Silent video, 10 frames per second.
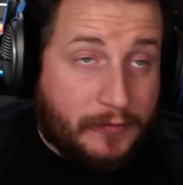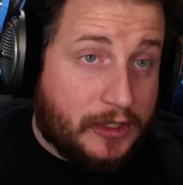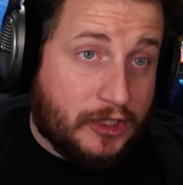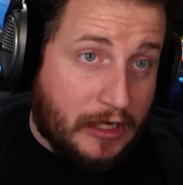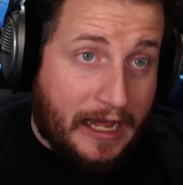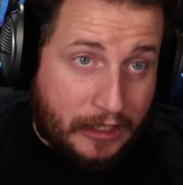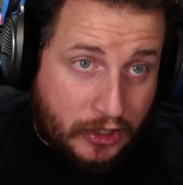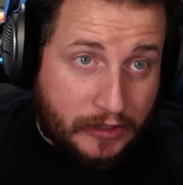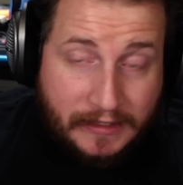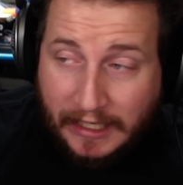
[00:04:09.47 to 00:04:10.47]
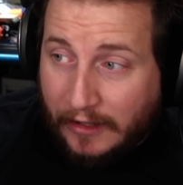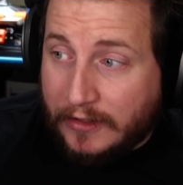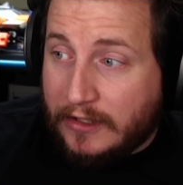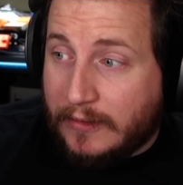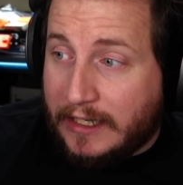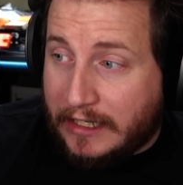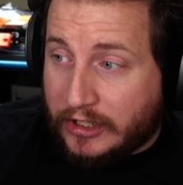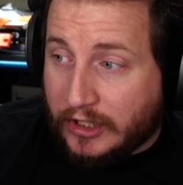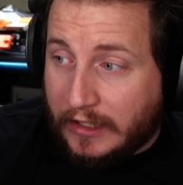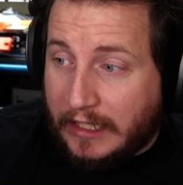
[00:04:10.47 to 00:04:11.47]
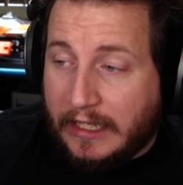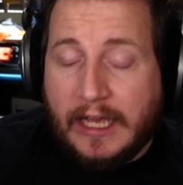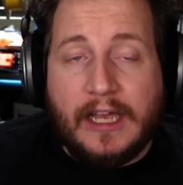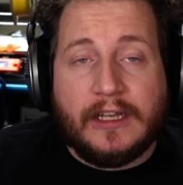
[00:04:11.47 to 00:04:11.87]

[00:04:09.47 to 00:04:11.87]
which I should tell you initially,